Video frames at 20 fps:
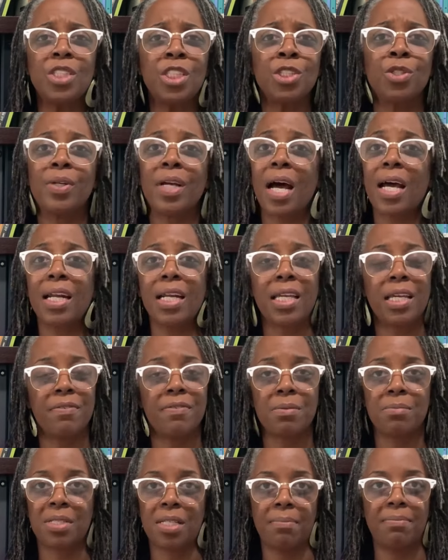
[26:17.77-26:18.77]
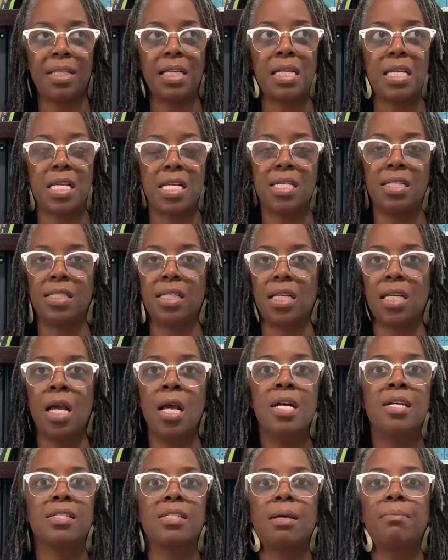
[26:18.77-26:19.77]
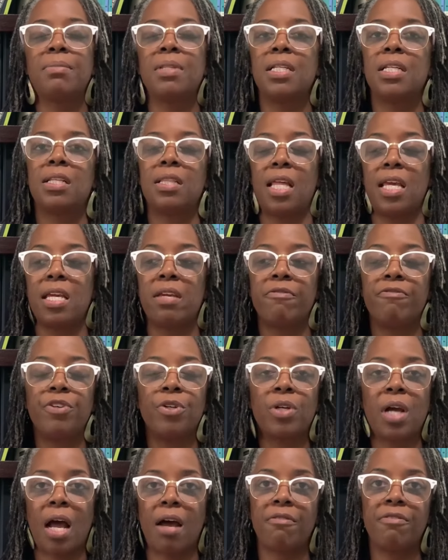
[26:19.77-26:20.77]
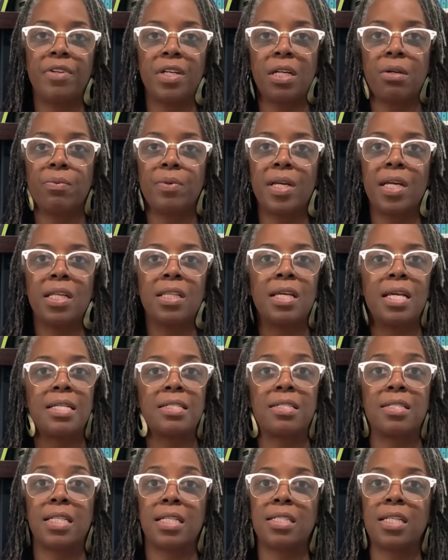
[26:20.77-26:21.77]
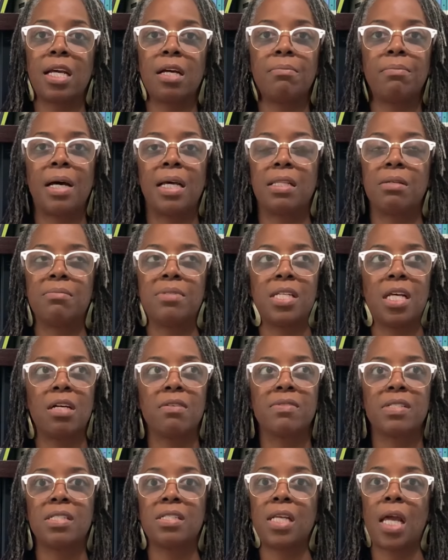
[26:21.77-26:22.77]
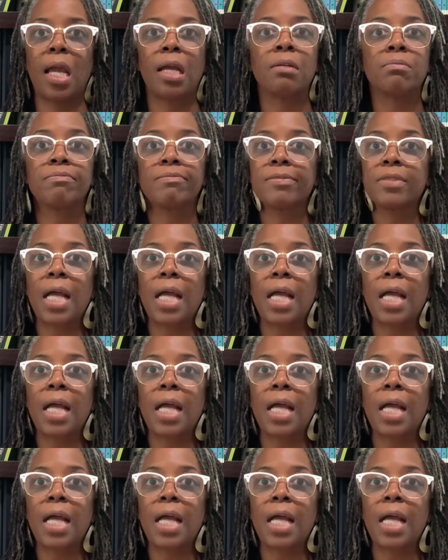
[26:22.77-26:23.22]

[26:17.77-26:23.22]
you got to give them something easy, something that they can feel confident with and sit down by themselves and say,